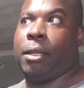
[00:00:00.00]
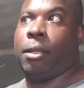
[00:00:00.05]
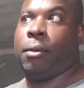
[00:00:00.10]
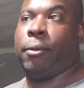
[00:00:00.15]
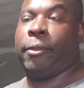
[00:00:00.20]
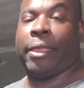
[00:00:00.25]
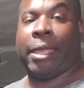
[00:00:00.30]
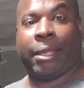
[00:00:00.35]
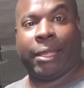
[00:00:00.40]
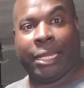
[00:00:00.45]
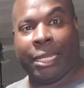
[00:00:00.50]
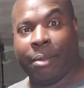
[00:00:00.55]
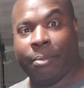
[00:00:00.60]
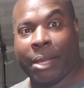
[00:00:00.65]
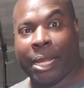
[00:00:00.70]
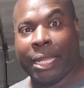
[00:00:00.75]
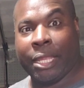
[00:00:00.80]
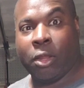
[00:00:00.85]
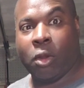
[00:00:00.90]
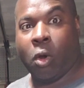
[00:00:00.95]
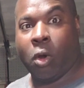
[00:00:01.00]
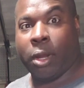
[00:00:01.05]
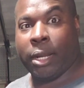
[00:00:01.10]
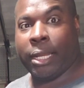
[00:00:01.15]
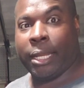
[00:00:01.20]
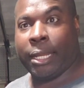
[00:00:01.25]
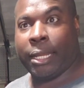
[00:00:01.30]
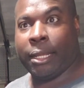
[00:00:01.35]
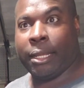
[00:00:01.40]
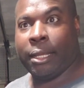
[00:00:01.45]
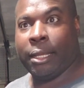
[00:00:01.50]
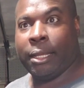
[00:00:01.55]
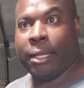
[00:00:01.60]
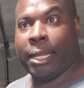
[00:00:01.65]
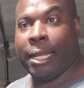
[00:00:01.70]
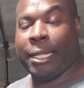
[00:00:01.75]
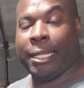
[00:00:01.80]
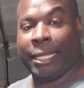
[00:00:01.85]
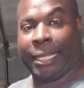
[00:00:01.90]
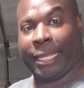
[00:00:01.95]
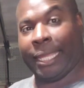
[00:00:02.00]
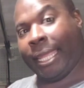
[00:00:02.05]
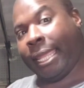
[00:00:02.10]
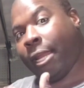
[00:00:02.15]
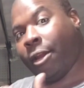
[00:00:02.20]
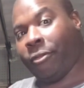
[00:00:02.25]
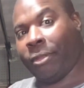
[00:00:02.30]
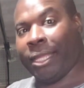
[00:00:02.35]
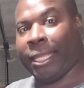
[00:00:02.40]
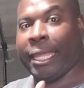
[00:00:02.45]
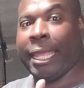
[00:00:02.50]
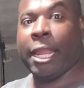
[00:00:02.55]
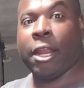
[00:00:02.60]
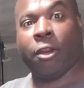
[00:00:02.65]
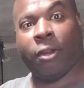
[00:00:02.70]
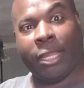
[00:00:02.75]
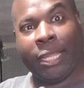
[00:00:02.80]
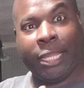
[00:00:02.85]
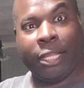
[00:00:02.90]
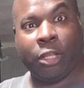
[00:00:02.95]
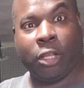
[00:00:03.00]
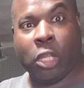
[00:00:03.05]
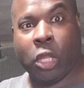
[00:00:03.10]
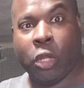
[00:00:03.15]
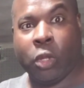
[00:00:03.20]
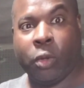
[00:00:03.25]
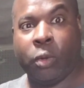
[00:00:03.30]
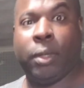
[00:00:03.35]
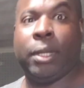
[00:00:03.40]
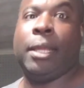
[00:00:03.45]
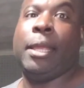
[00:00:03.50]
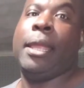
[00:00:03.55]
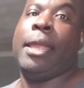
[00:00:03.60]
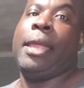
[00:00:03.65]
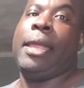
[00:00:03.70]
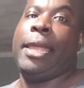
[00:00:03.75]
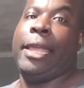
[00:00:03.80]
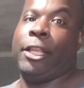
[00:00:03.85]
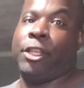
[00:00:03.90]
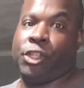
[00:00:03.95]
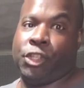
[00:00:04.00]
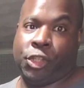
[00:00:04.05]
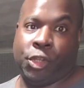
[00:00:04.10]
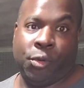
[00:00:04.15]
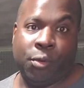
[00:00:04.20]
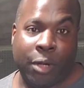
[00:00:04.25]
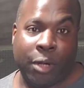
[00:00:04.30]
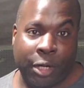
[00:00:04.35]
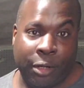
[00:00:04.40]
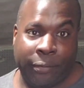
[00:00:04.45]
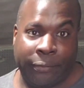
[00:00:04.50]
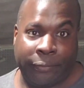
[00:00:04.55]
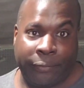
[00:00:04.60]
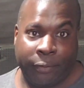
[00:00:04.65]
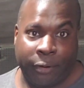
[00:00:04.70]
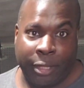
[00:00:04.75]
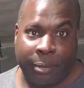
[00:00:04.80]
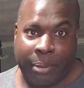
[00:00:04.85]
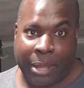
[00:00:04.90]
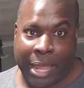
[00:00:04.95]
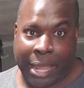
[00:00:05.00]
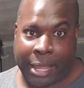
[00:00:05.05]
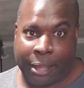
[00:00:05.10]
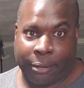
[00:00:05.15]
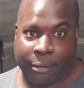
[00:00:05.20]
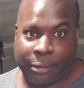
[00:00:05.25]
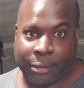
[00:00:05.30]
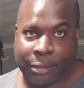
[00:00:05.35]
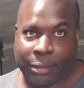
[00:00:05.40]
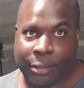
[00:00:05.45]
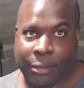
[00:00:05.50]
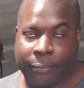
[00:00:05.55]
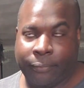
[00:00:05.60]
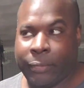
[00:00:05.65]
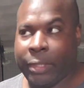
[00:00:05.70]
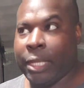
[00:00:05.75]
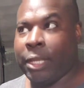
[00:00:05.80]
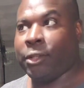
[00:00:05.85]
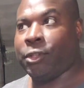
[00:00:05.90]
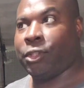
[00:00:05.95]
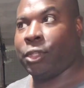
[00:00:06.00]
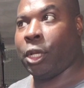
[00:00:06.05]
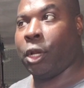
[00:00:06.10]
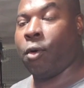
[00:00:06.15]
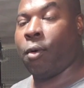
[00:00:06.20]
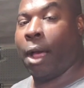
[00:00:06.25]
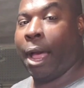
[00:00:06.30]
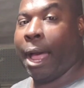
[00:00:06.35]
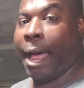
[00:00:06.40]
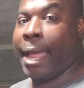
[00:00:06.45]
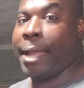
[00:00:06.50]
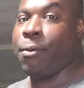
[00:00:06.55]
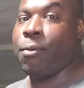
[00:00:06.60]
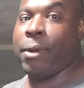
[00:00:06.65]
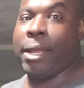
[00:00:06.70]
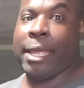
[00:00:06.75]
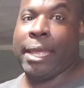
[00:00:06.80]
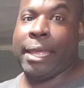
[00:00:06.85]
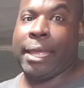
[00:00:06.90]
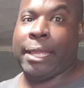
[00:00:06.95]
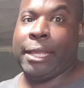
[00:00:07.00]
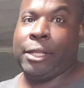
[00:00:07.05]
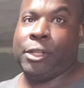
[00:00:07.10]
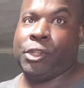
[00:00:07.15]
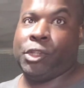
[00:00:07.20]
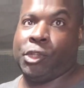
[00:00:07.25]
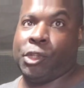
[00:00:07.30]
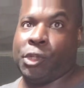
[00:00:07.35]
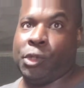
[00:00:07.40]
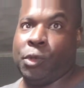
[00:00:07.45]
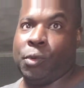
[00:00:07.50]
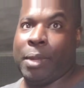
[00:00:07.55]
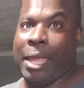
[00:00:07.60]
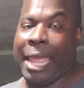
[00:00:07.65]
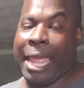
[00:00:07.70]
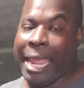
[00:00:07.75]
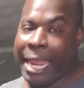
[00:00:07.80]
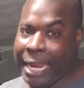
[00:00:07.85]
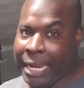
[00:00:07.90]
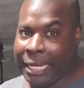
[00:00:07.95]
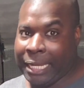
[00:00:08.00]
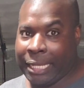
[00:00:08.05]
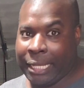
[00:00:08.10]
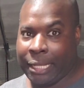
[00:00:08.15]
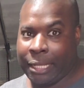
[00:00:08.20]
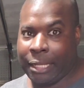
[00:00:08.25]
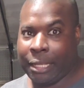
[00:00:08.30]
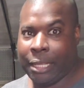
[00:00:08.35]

without anybody on it, and the carrying load is 240 pounds. So I weigh 280.